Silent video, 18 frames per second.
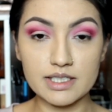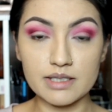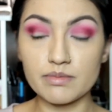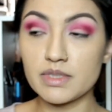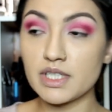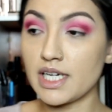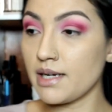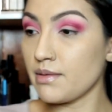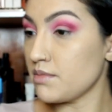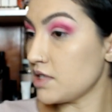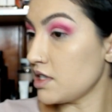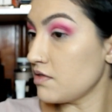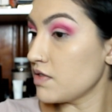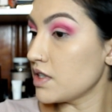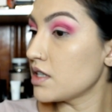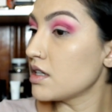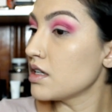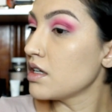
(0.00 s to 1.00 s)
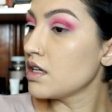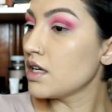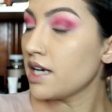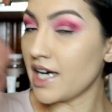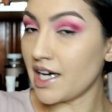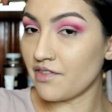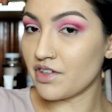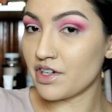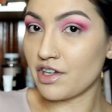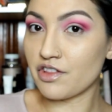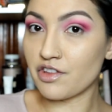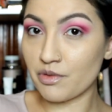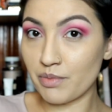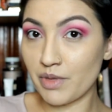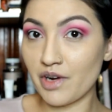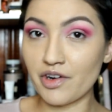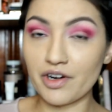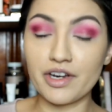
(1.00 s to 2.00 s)
Sometimes even have another
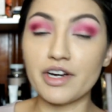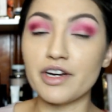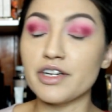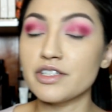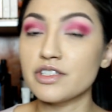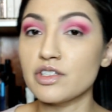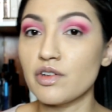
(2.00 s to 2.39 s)
mirror here,